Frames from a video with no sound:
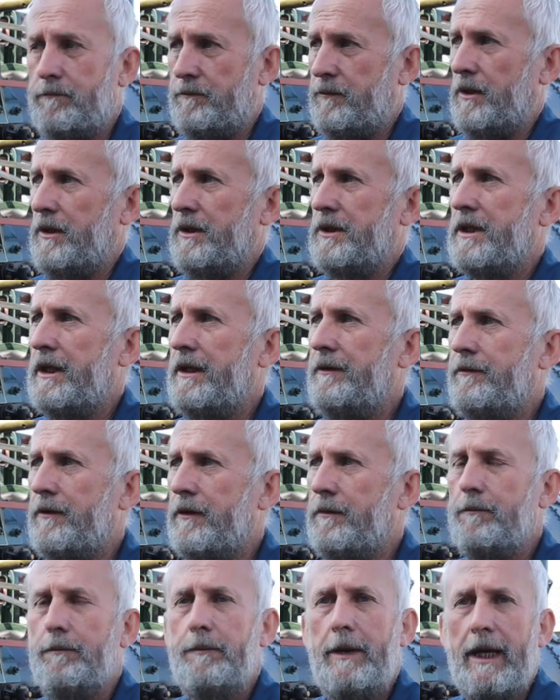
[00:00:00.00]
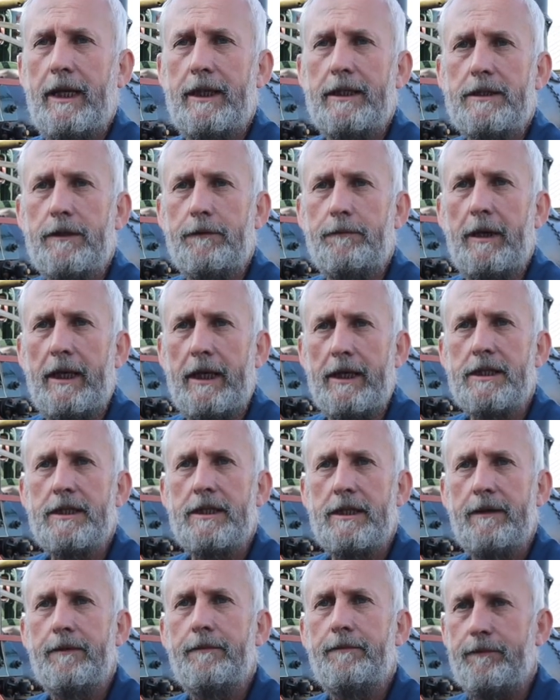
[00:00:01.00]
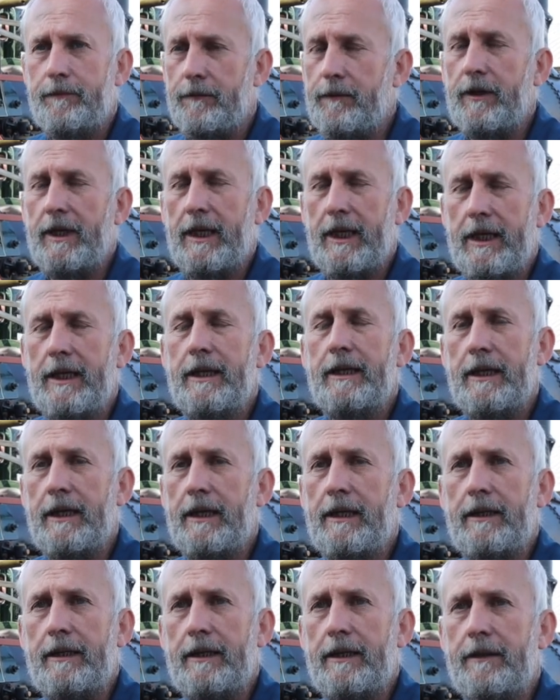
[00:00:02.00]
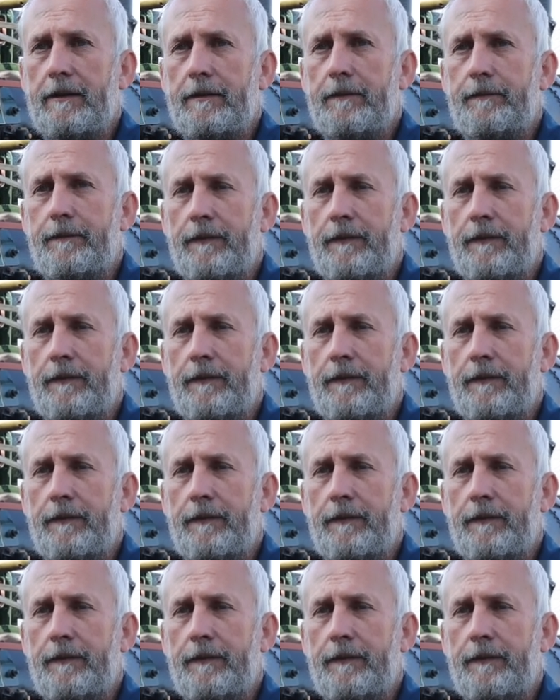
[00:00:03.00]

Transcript: virtually from pallets ground upwards. Yeah, really. basically. Yeah yeah.